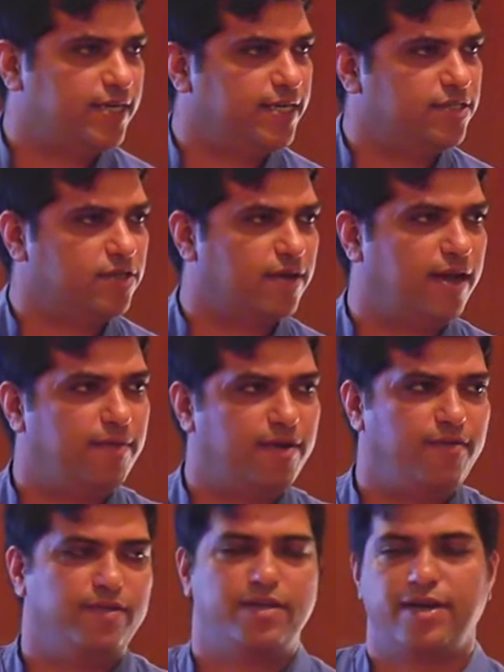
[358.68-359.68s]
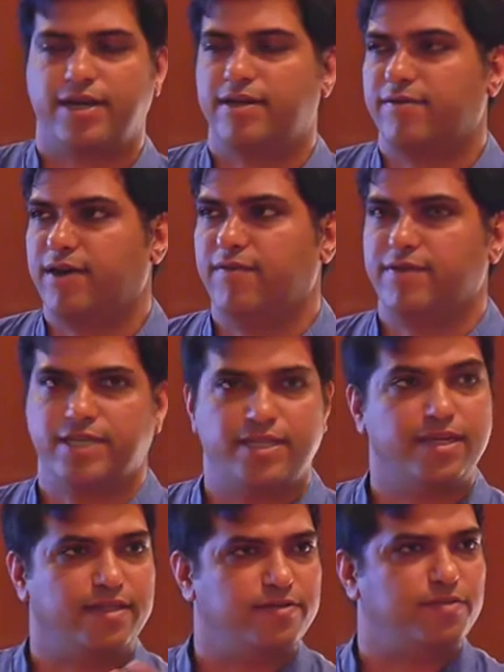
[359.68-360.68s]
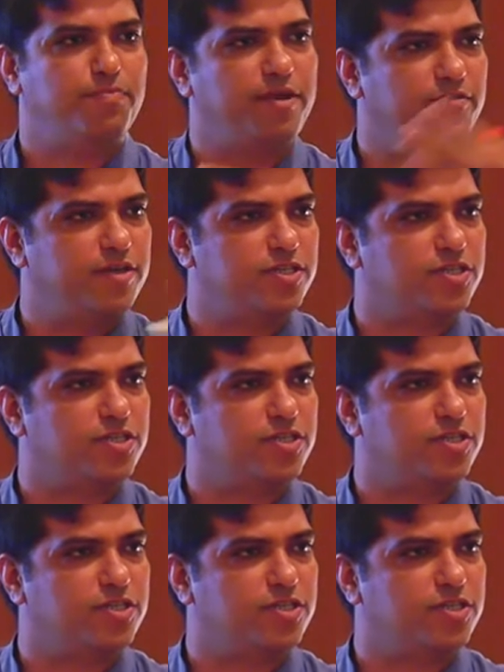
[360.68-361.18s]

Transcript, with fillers: right? It's a grammar of interactive graphics. I think there's a previous